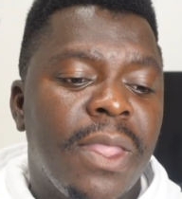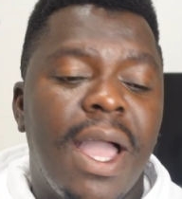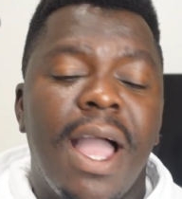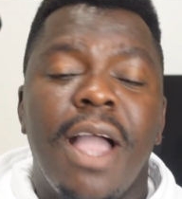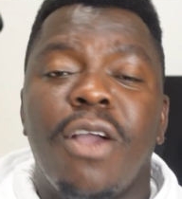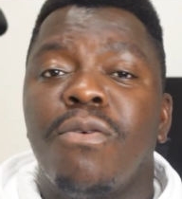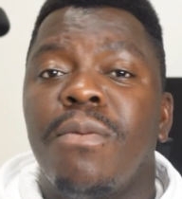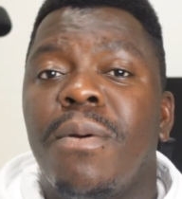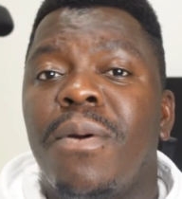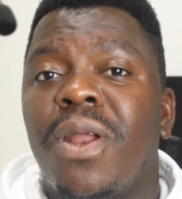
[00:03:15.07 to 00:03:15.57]

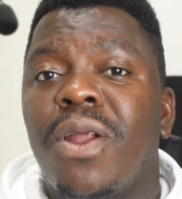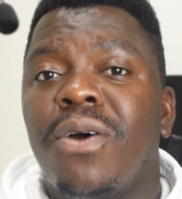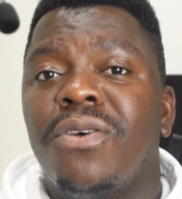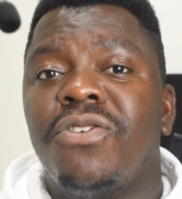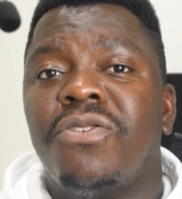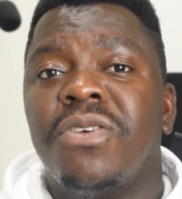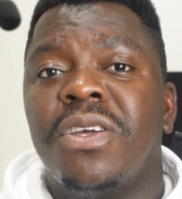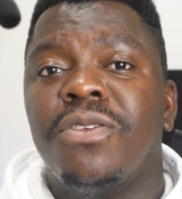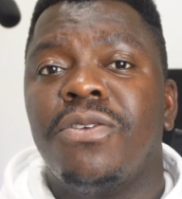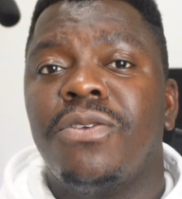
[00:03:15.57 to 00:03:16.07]
I can remember when I
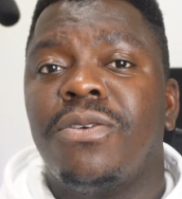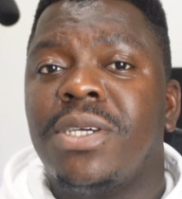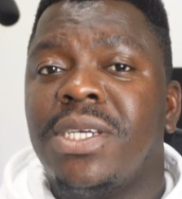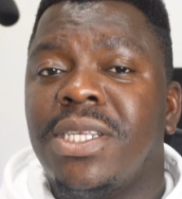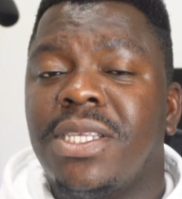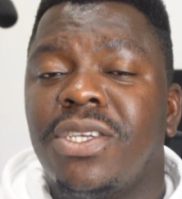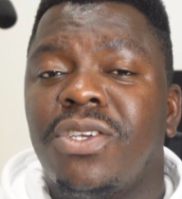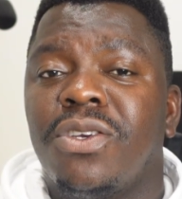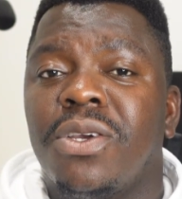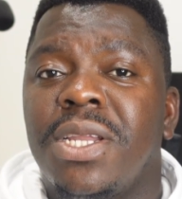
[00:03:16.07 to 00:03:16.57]
was trying to
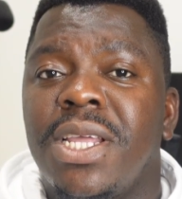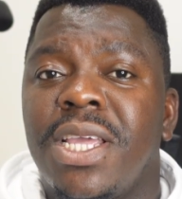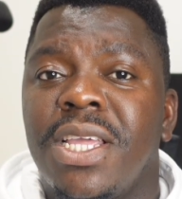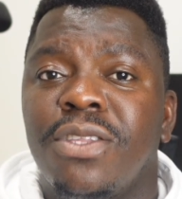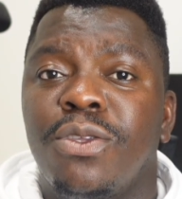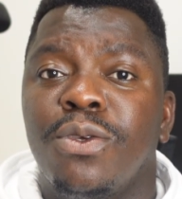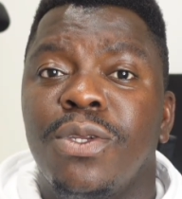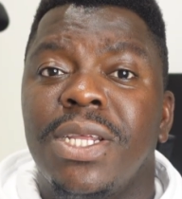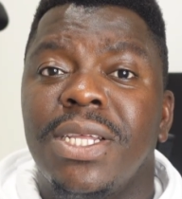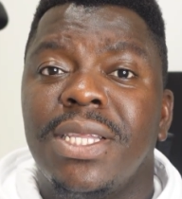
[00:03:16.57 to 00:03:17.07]
transition
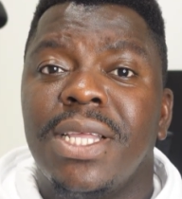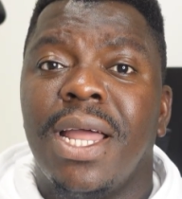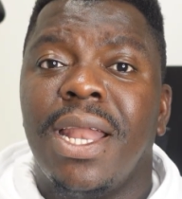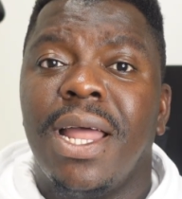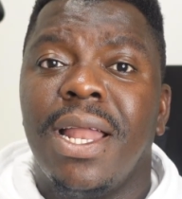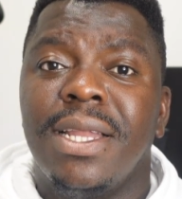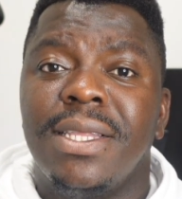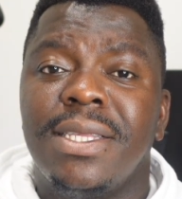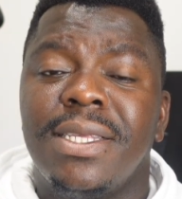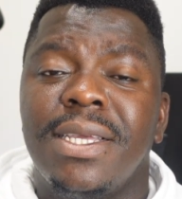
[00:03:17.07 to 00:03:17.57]
into data
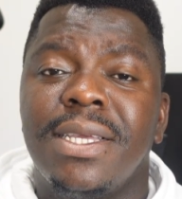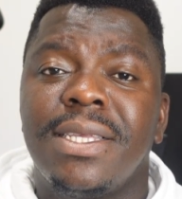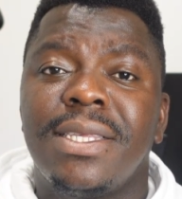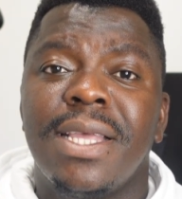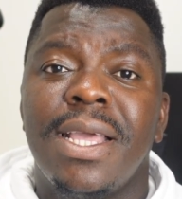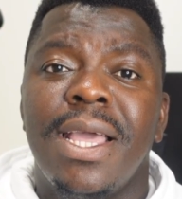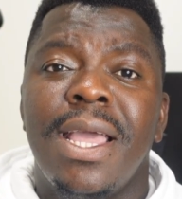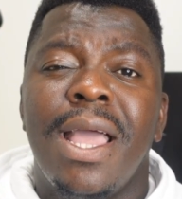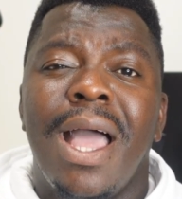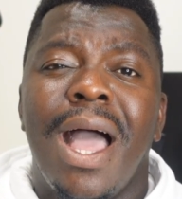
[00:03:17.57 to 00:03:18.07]
analytics,
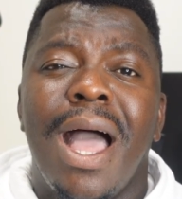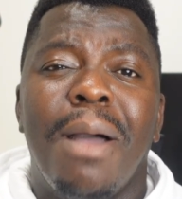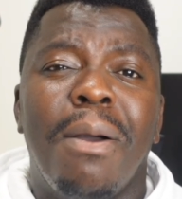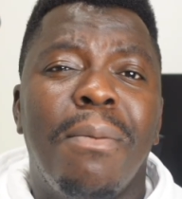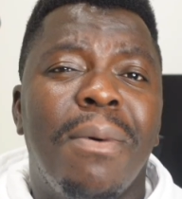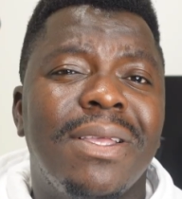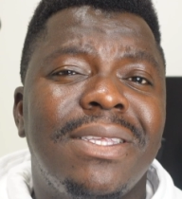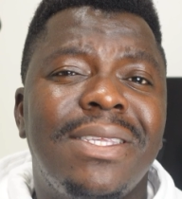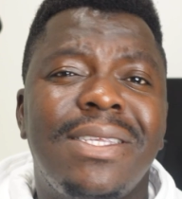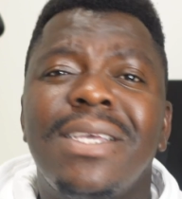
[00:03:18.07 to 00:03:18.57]

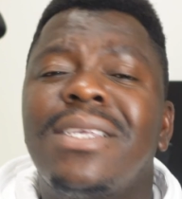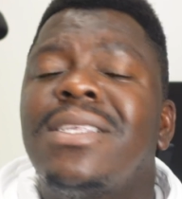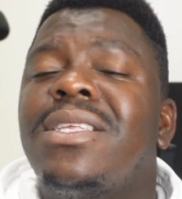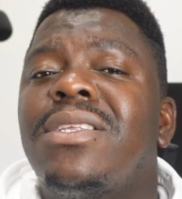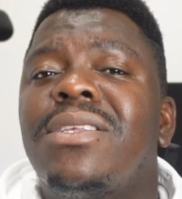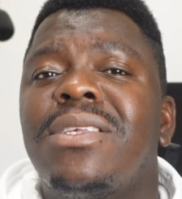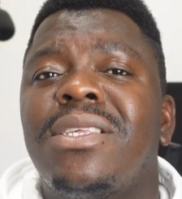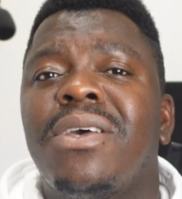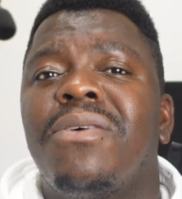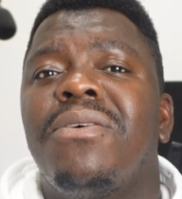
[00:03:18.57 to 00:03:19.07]
about
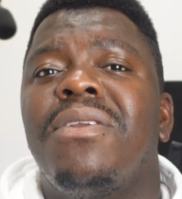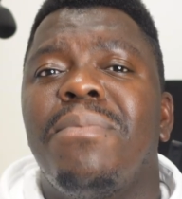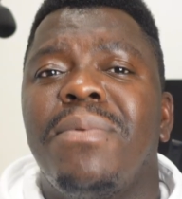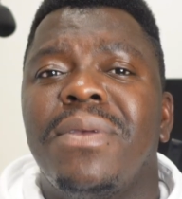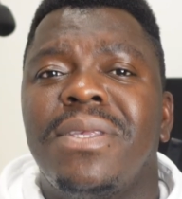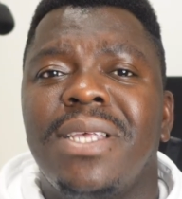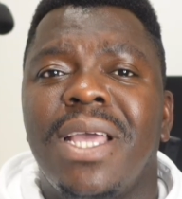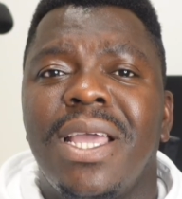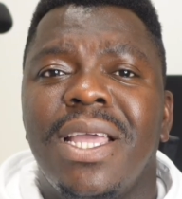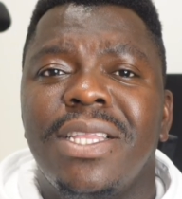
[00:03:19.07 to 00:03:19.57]
60 to
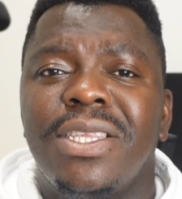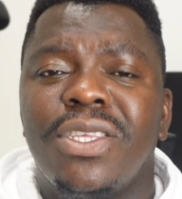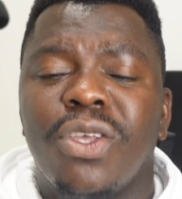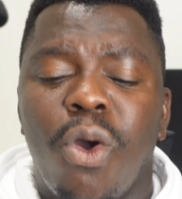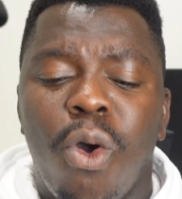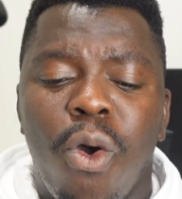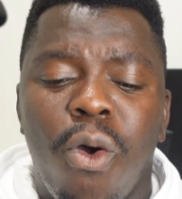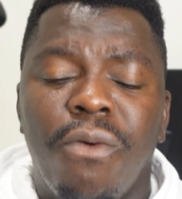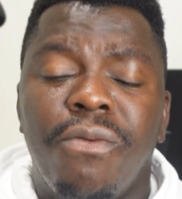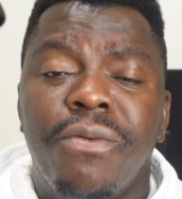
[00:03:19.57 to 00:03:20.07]
70%
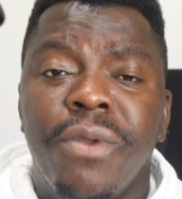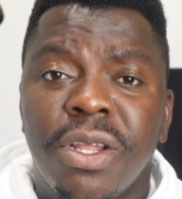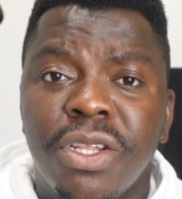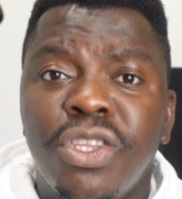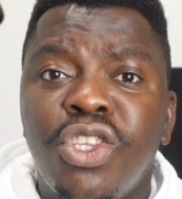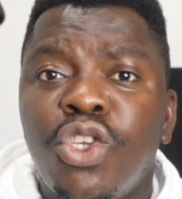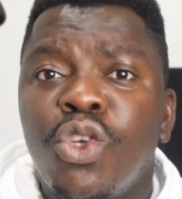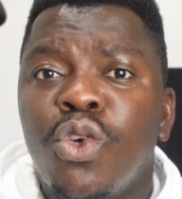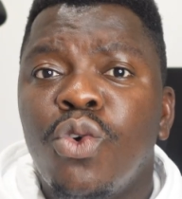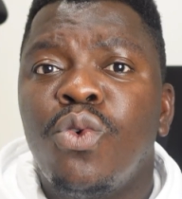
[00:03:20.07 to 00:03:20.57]
of the
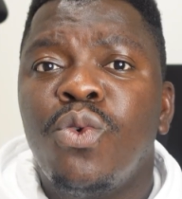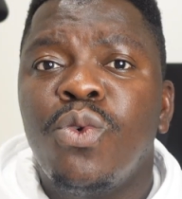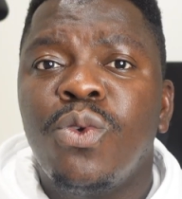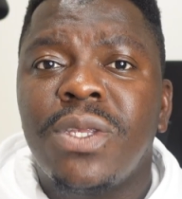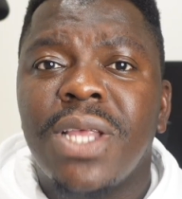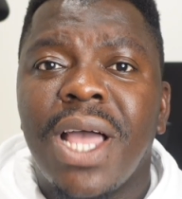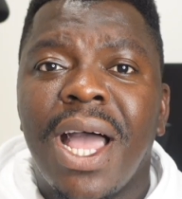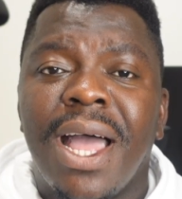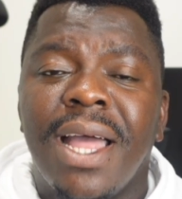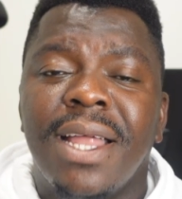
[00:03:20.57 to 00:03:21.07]

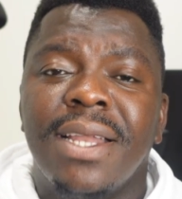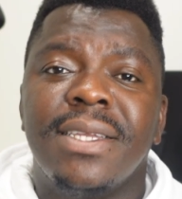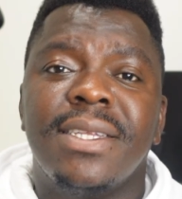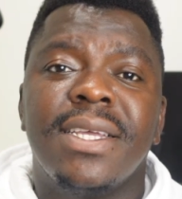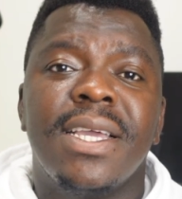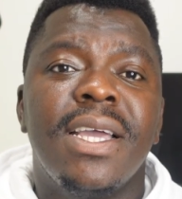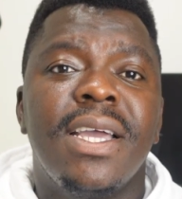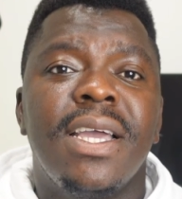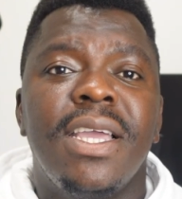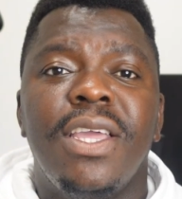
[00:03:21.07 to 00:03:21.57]
tools and,
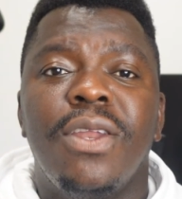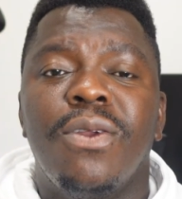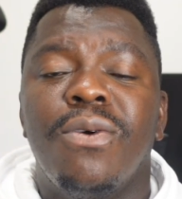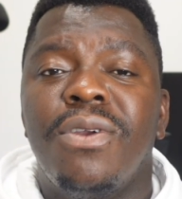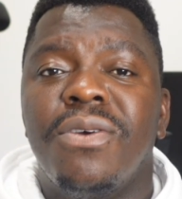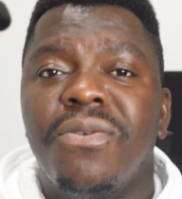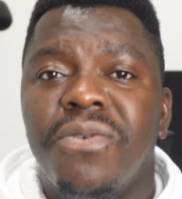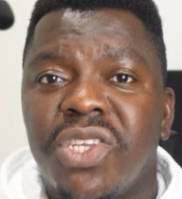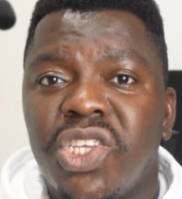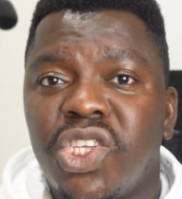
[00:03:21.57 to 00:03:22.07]
you know,
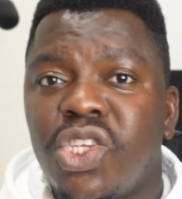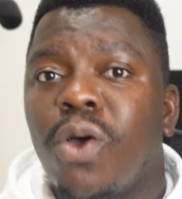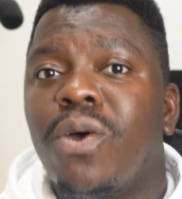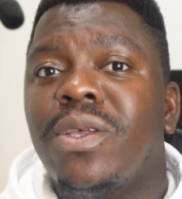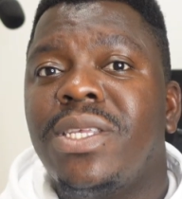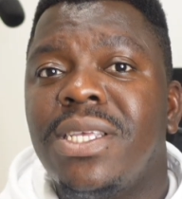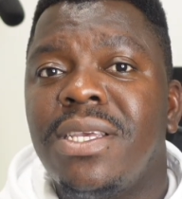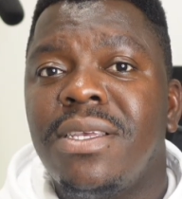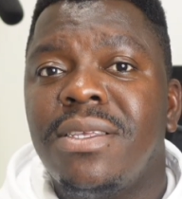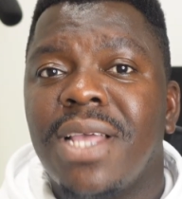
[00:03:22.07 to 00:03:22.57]
the
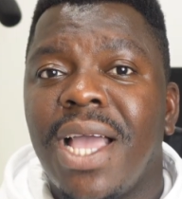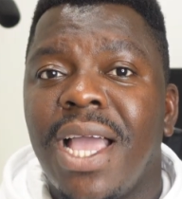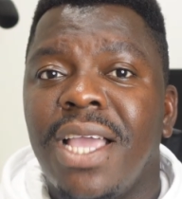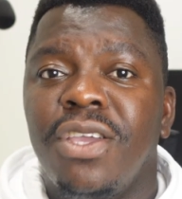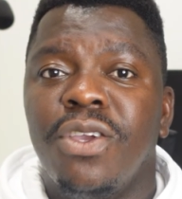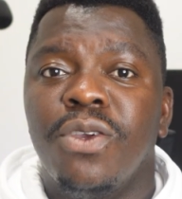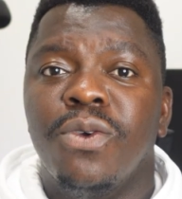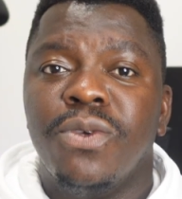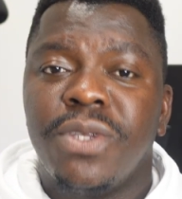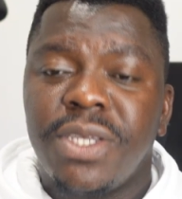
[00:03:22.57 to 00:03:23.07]
resources I
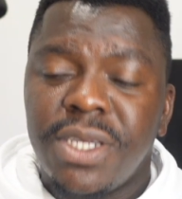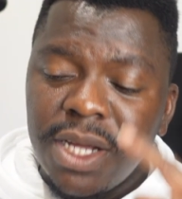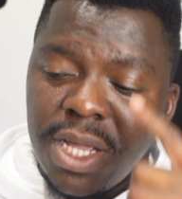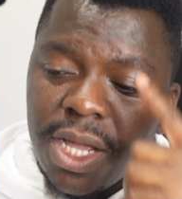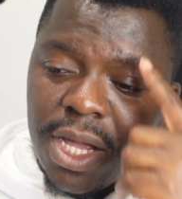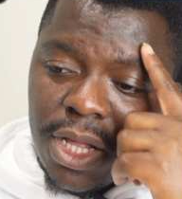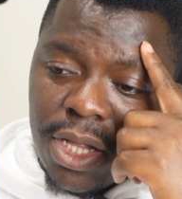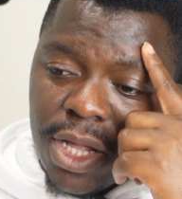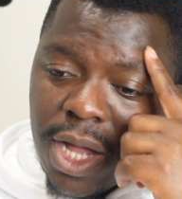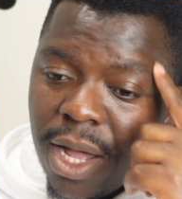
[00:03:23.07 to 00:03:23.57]
used
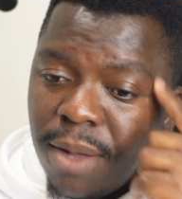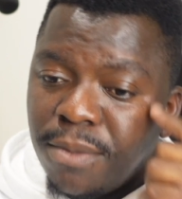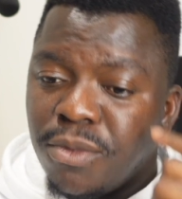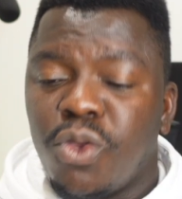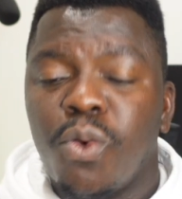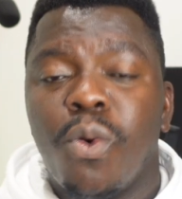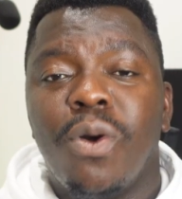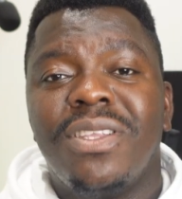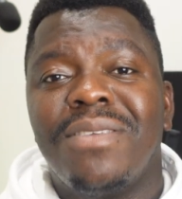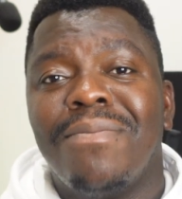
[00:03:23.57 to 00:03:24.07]

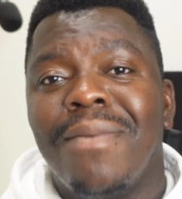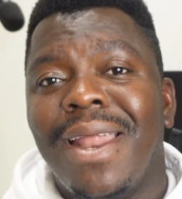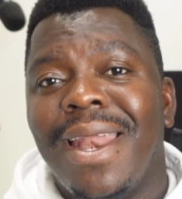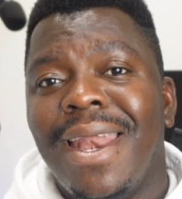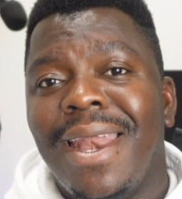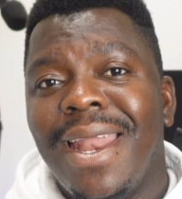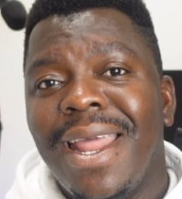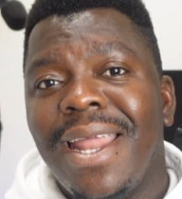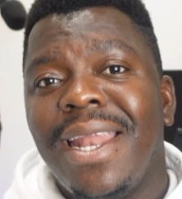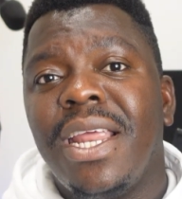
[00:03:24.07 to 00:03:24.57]
towards my
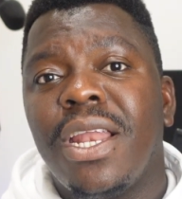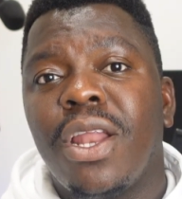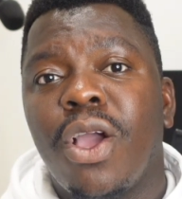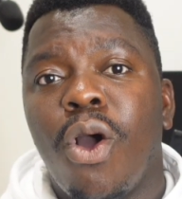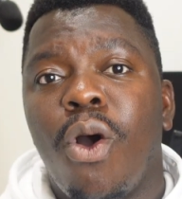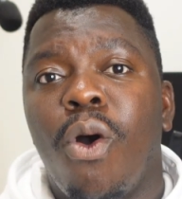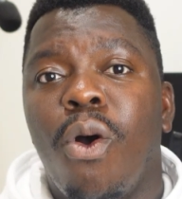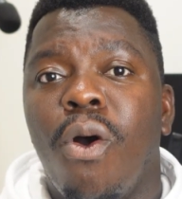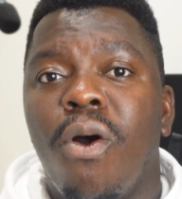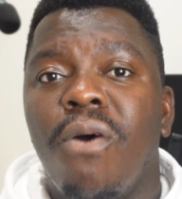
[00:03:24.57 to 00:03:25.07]
learning
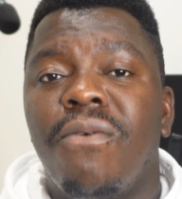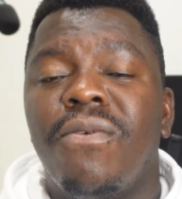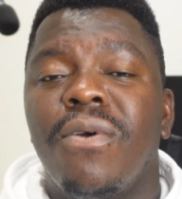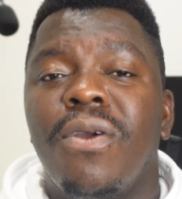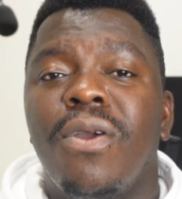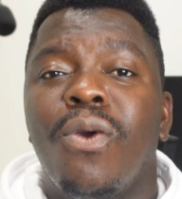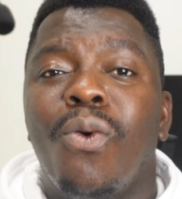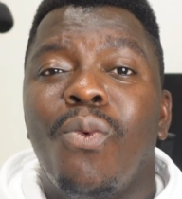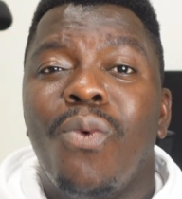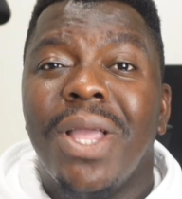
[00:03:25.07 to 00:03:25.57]
curve
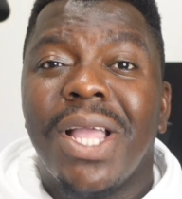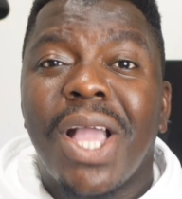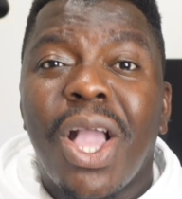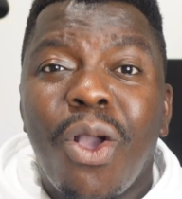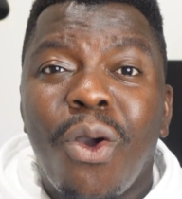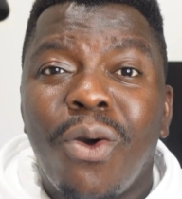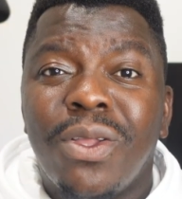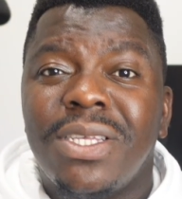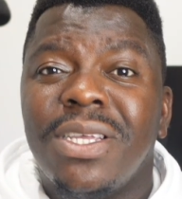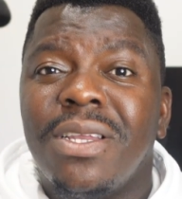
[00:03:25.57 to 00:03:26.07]
were
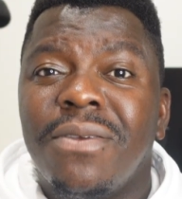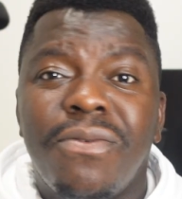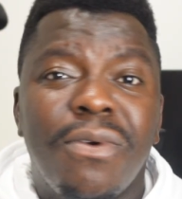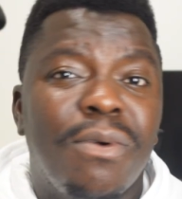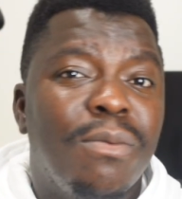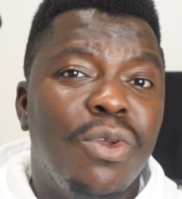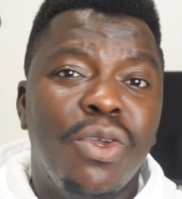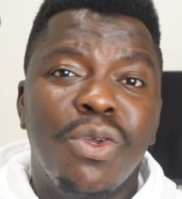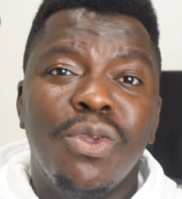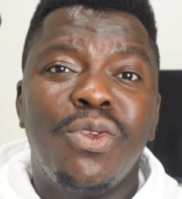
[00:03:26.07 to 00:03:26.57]
cutting
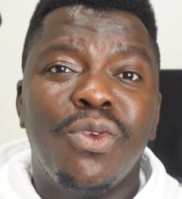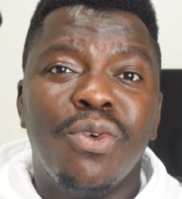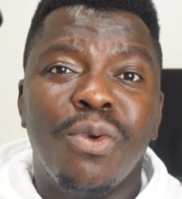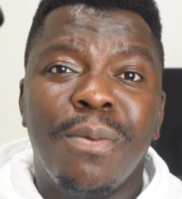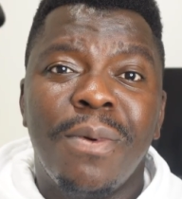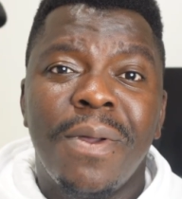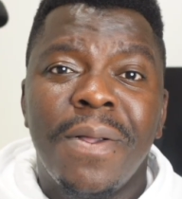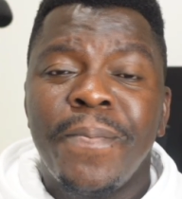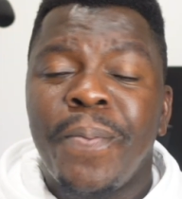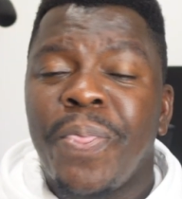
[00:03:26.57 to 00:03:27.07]
from YouTube.